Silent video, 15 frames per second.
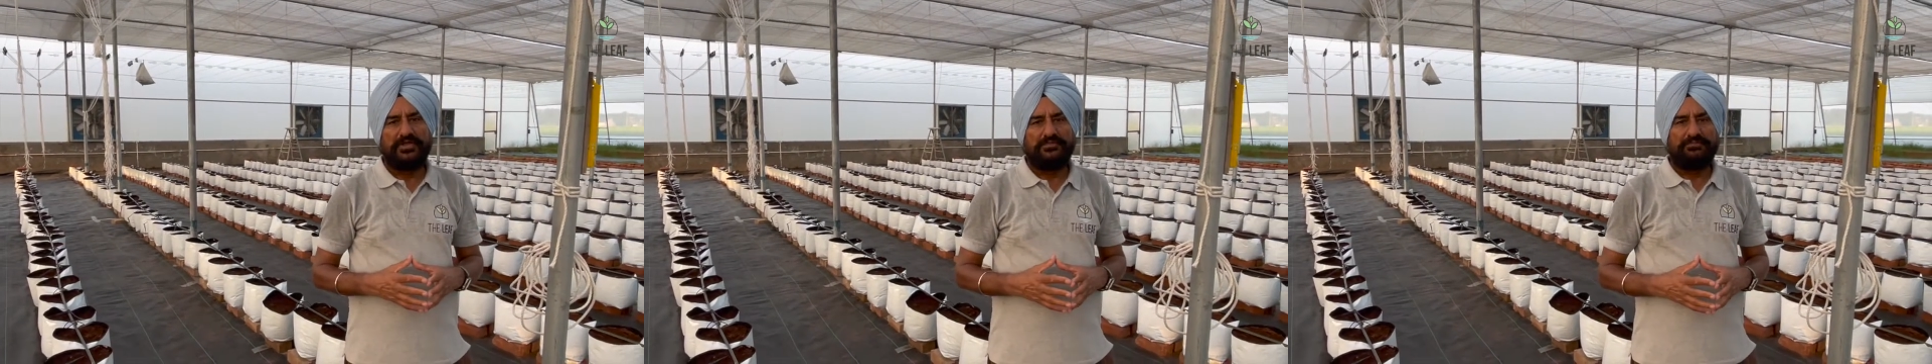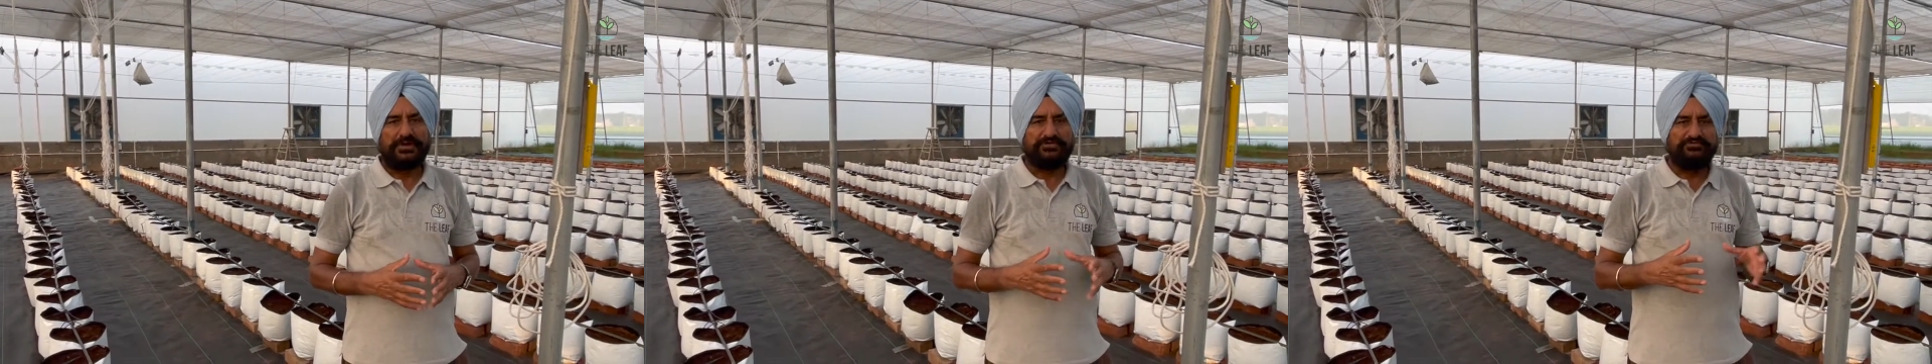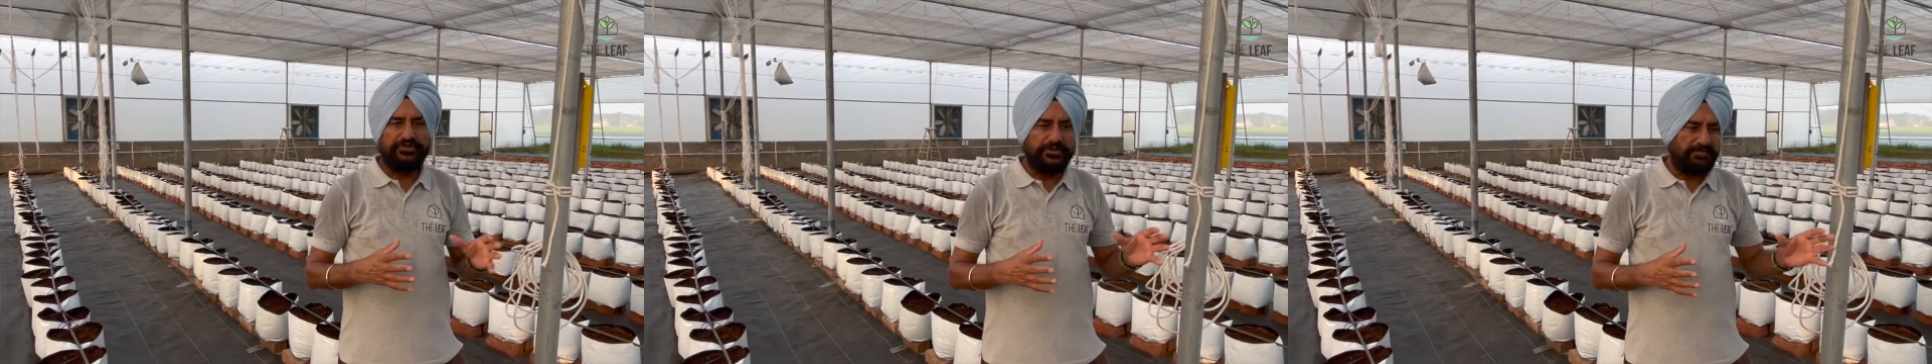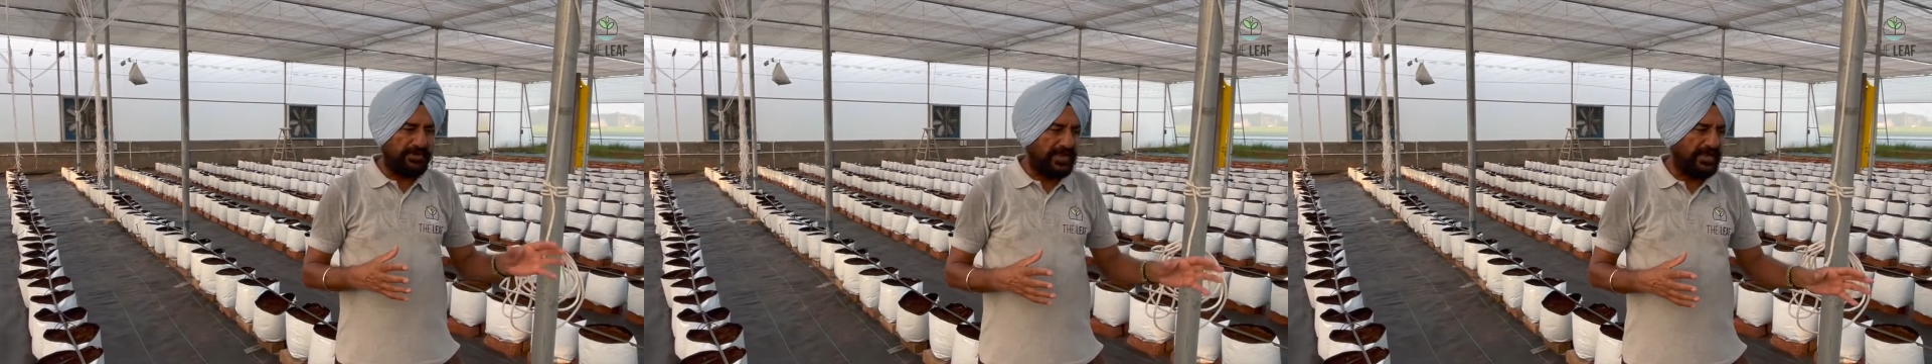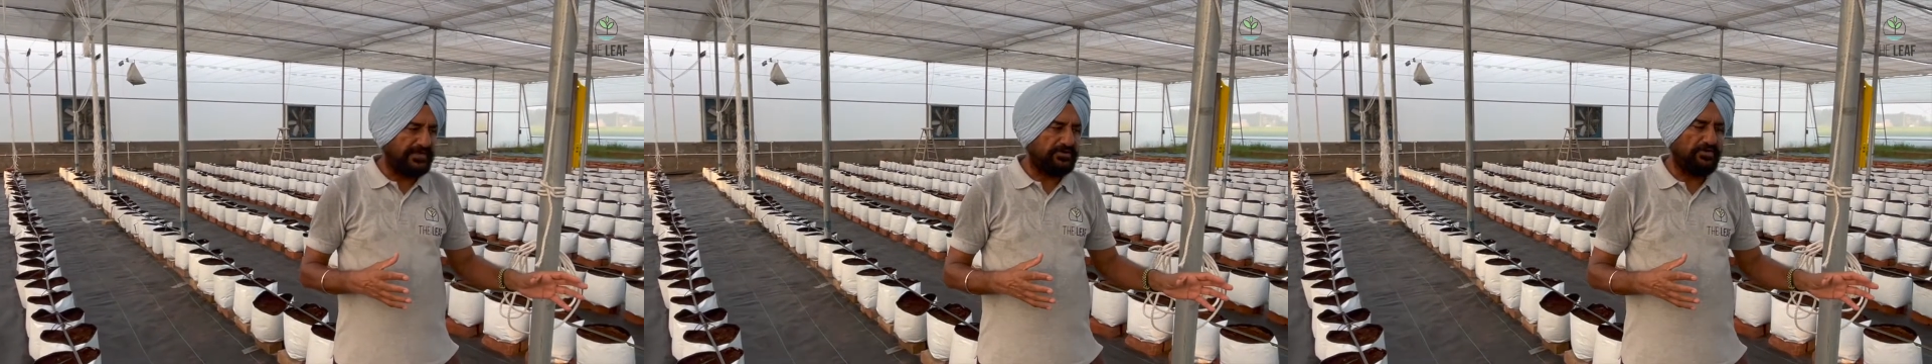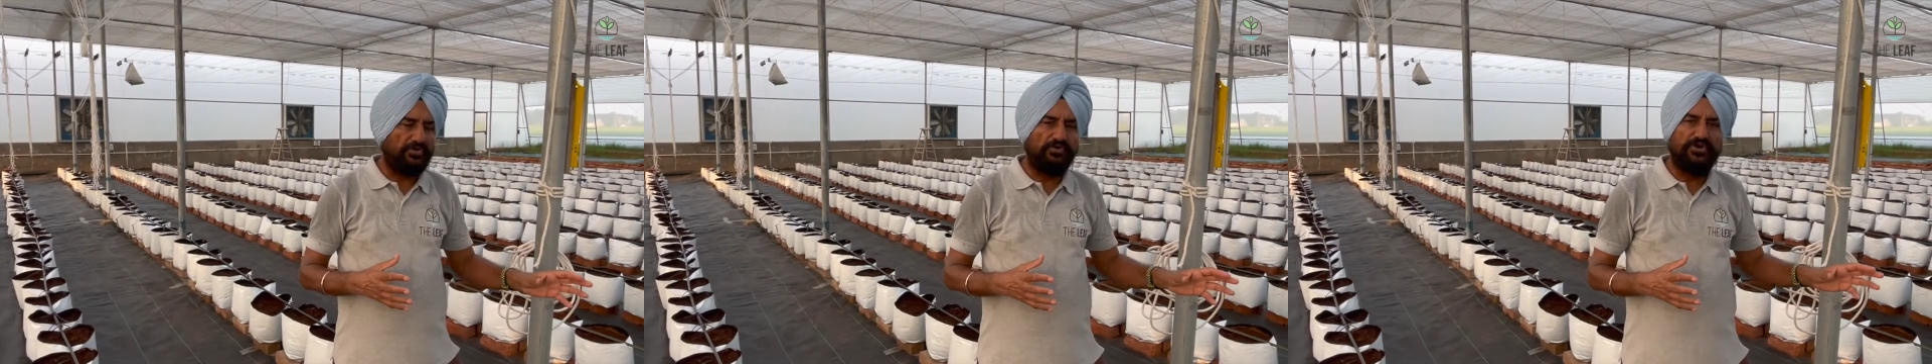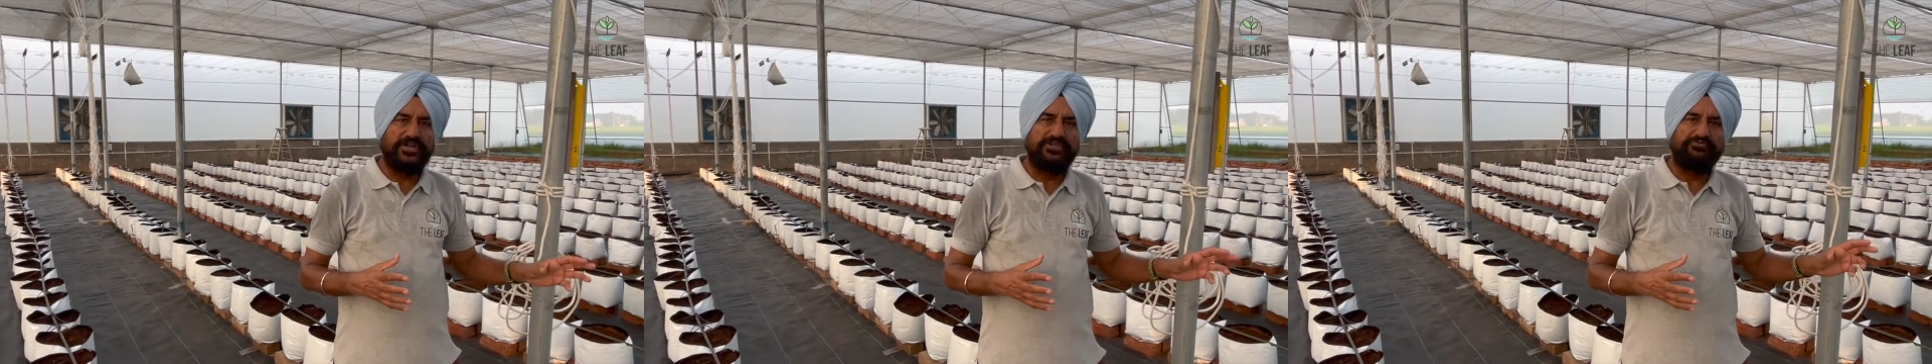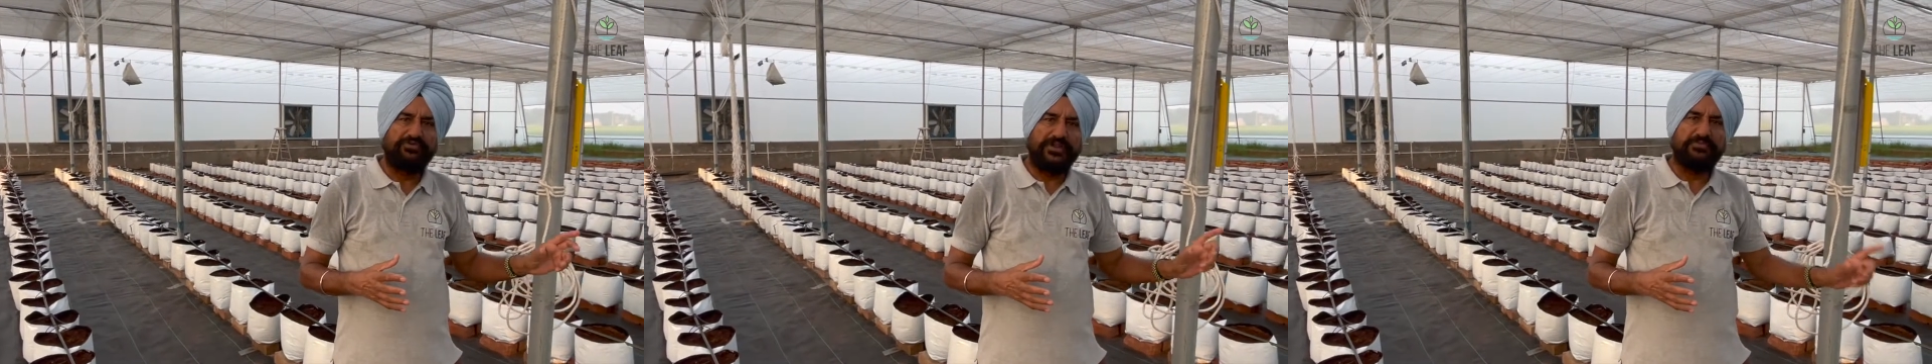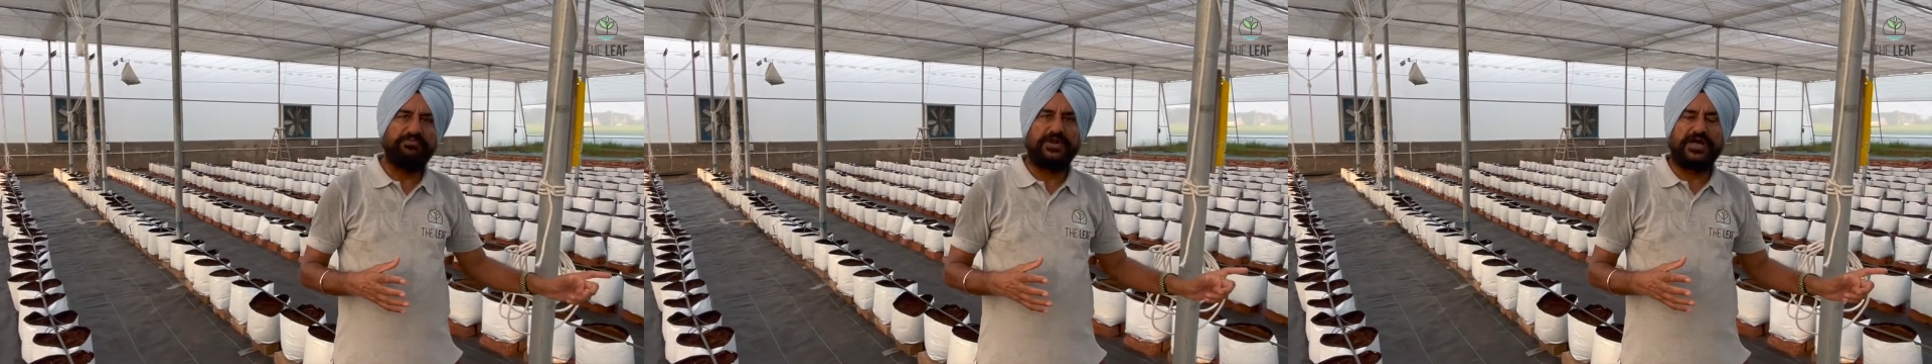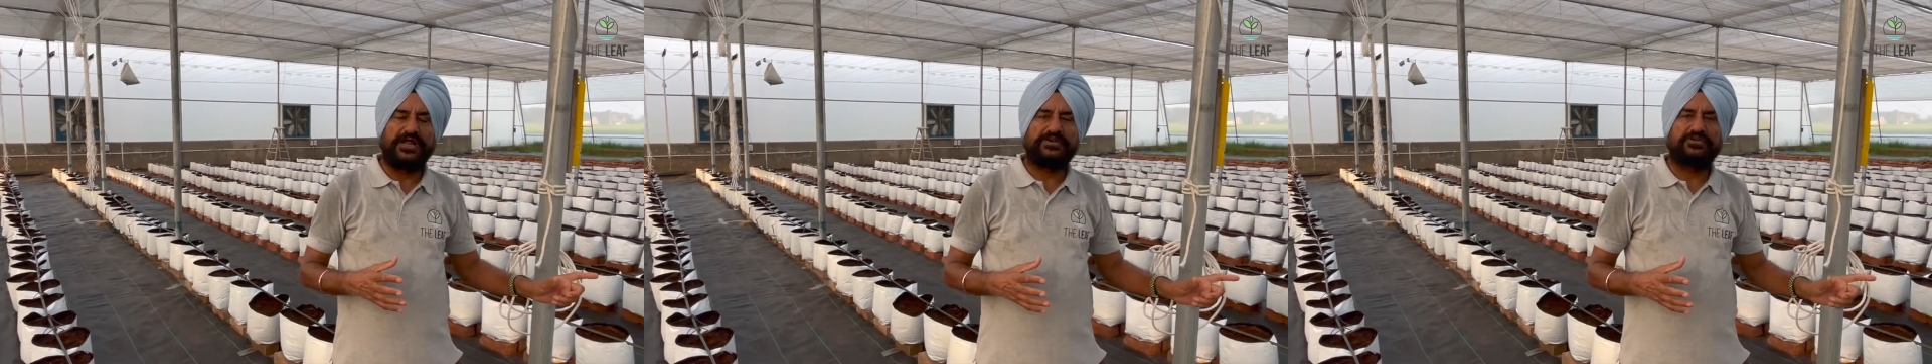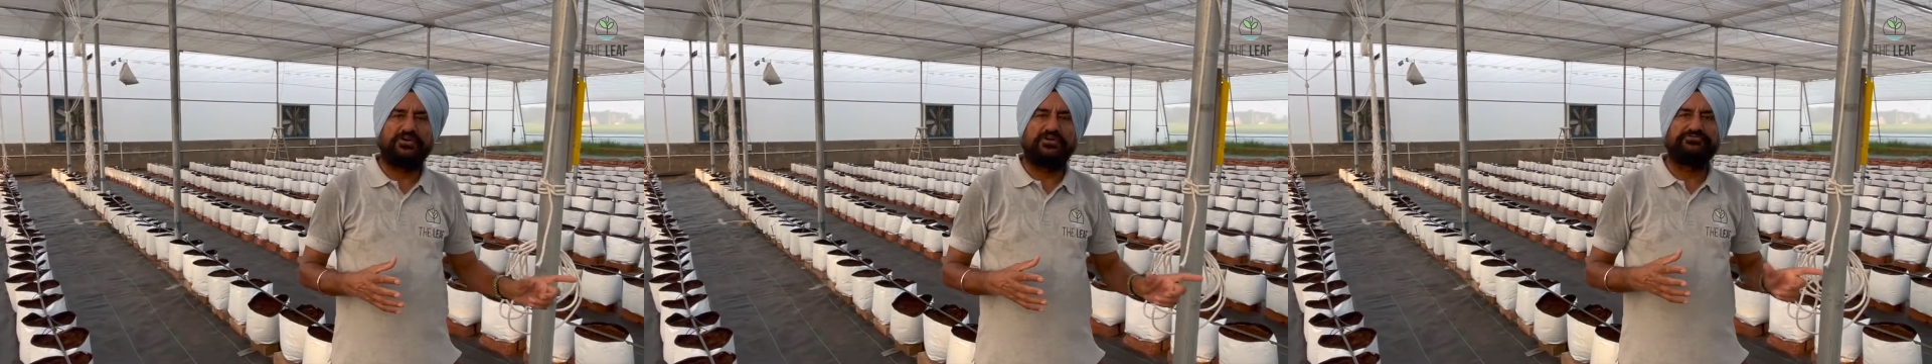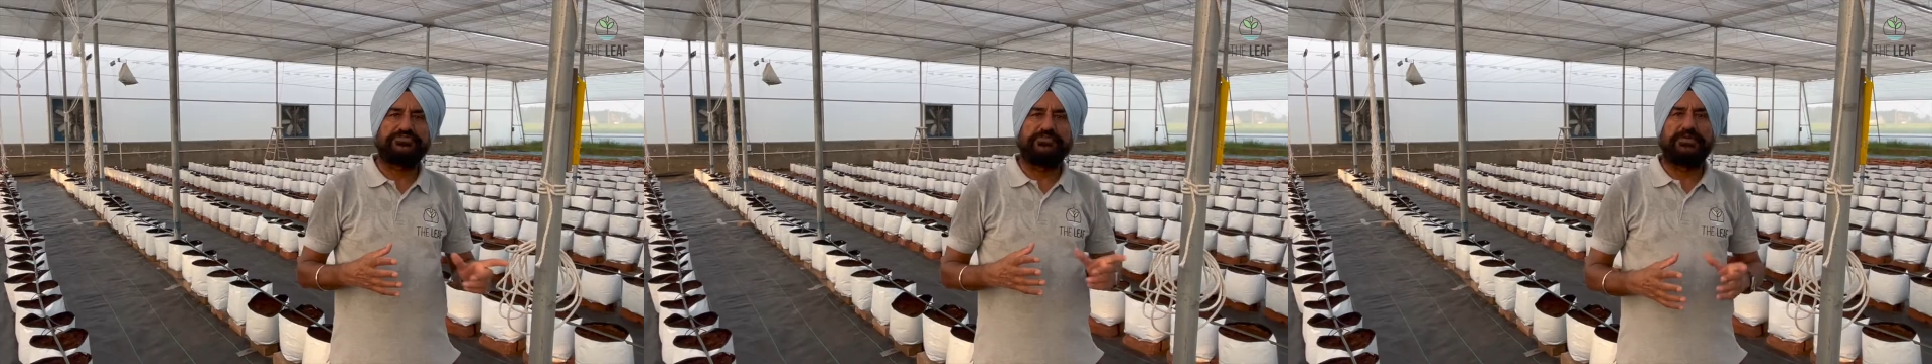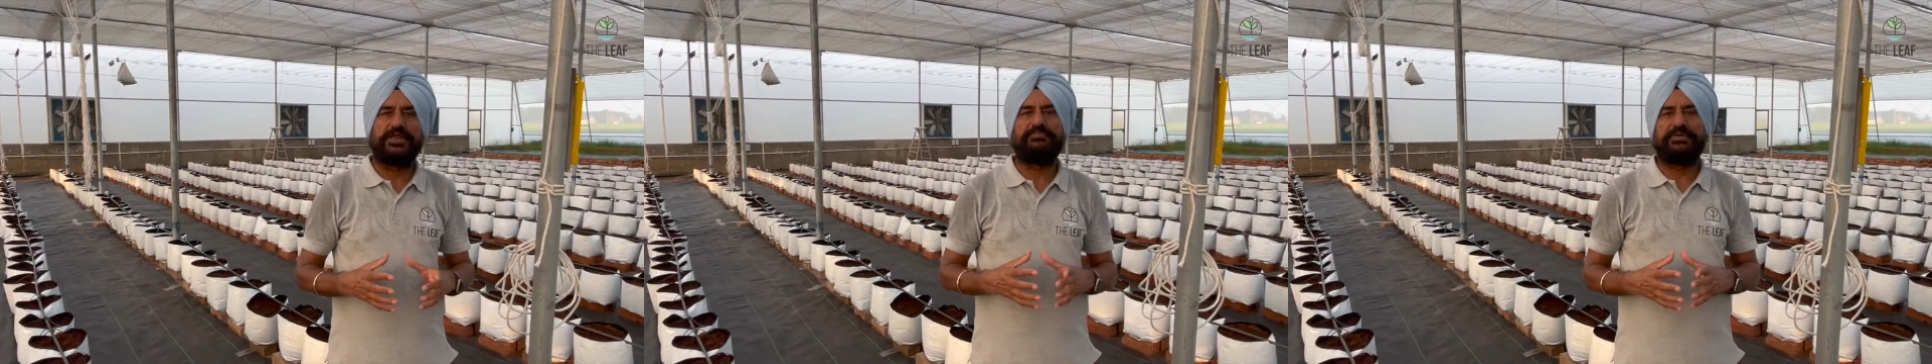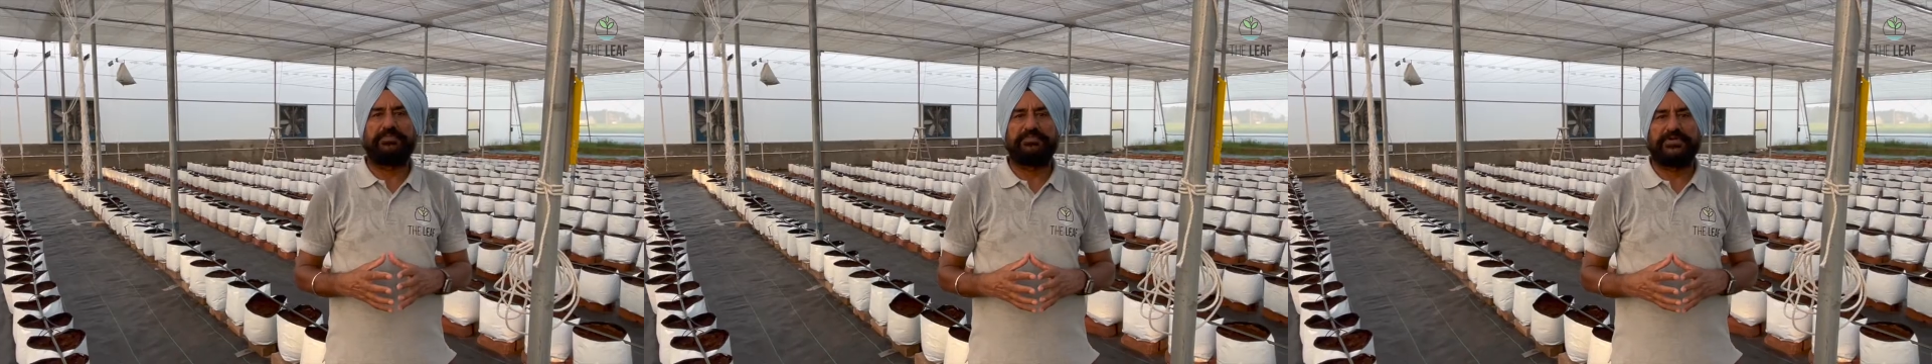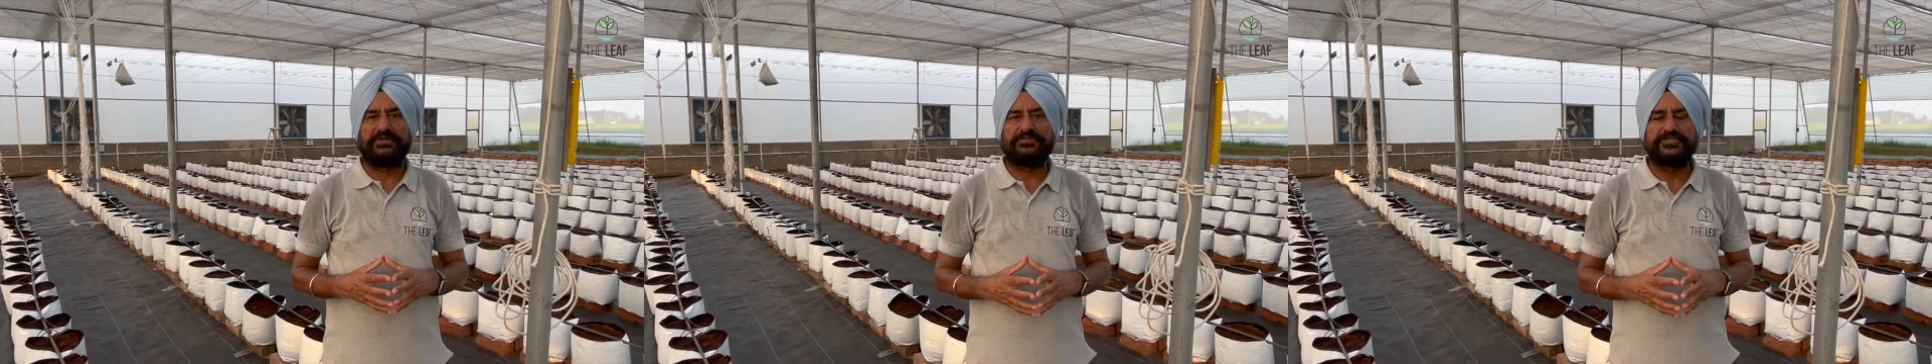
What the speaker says: But we plant only one plant of the bell pepper.